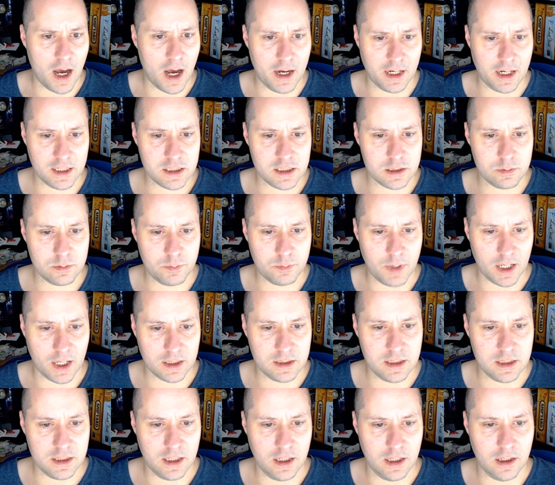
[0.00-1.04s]

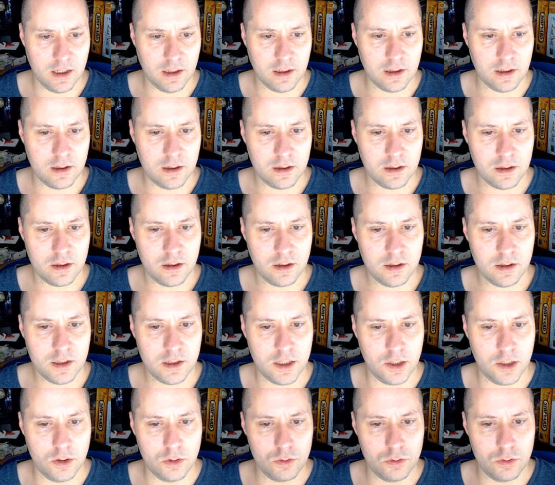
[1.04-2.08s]
expecting
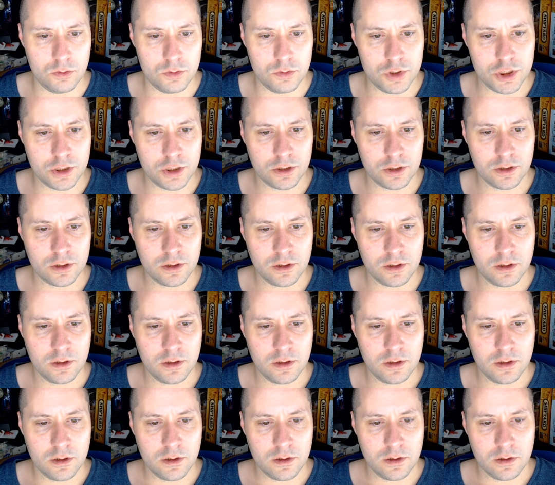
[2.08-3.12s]
huge
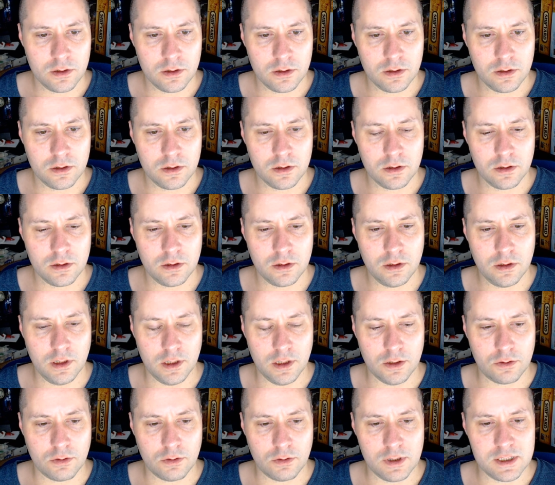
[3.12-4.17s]

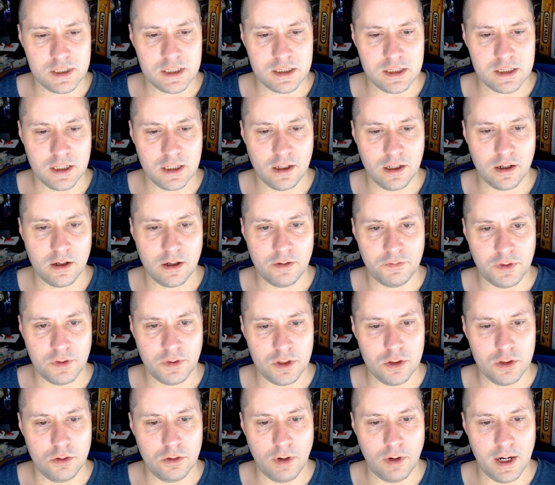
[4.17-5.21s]
increases here if the
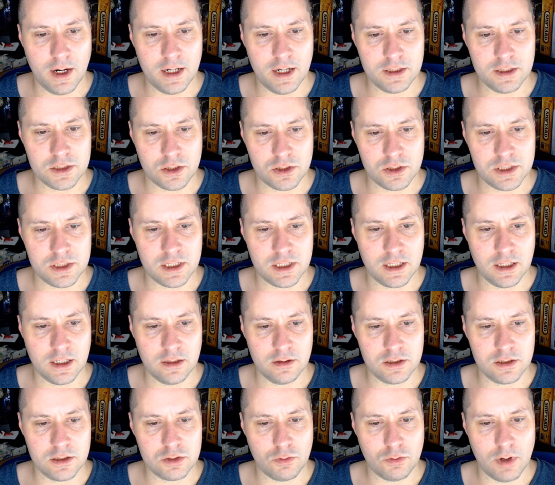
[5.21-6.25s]
new ratings are sitting in
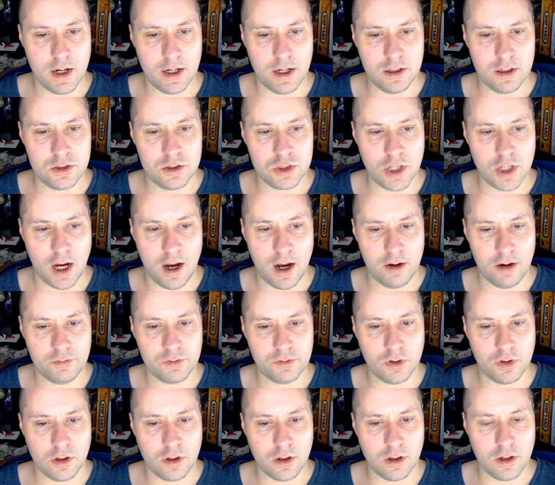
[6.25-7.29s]
this range
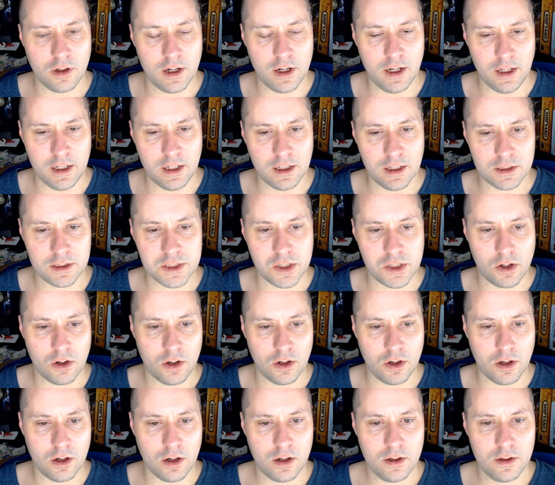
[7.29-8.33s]
after a
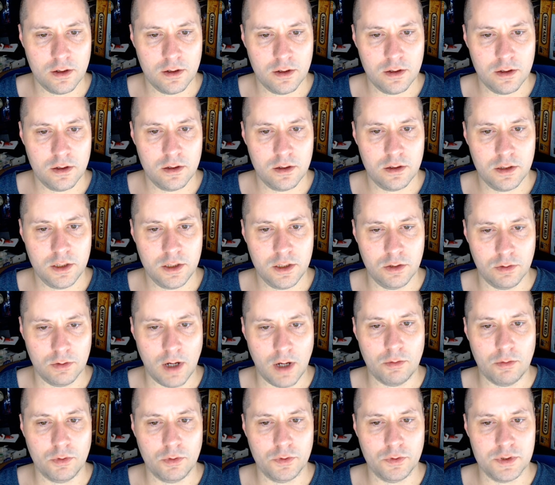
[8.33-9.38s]
Kickstarter got
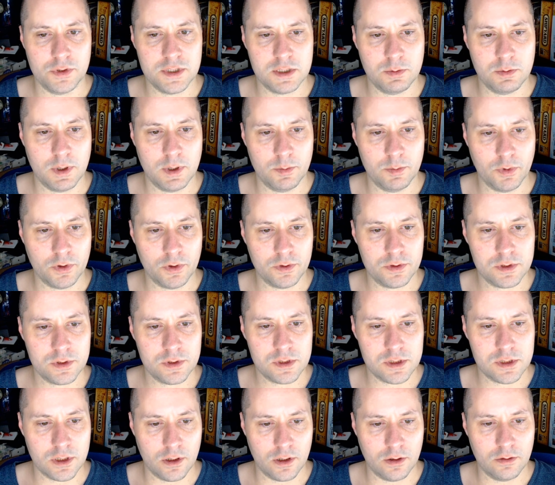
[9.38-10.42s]
released to people.
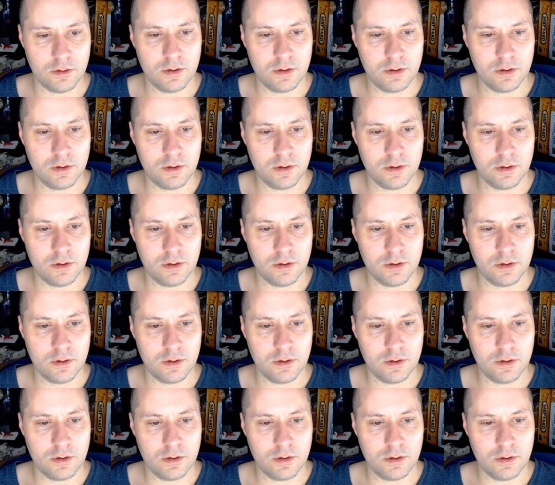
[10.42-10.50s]
So